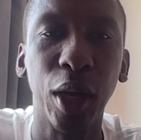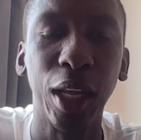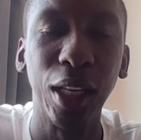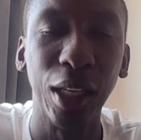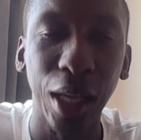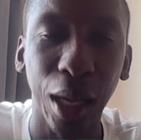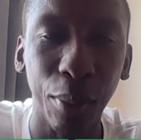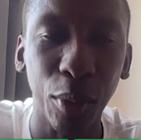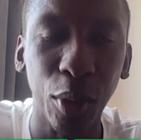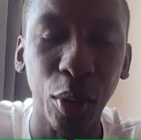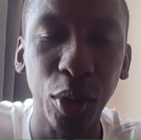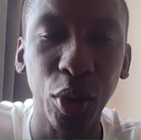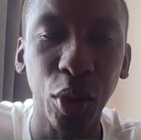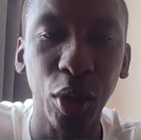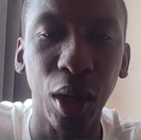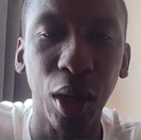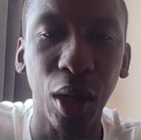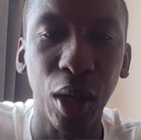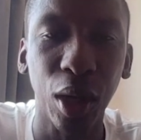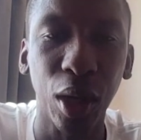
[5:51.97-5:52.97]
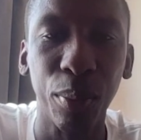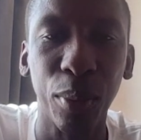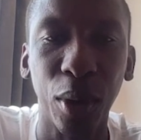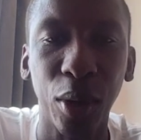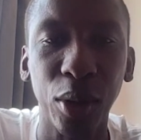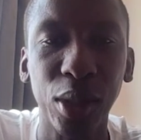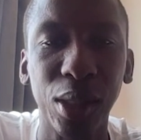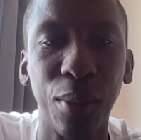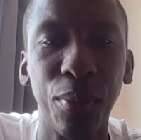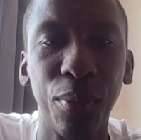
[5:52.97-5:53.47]
Mm. And I'm not talking about
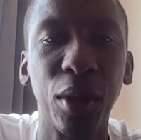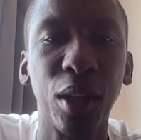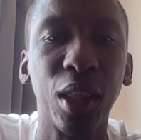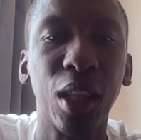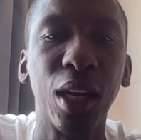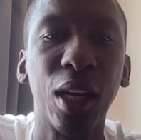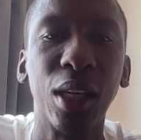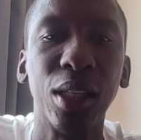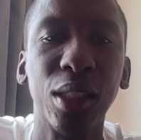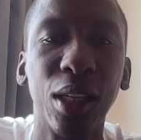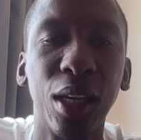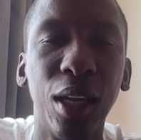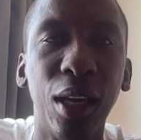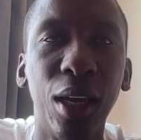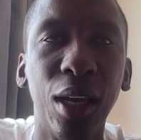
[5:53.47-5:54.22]
something that is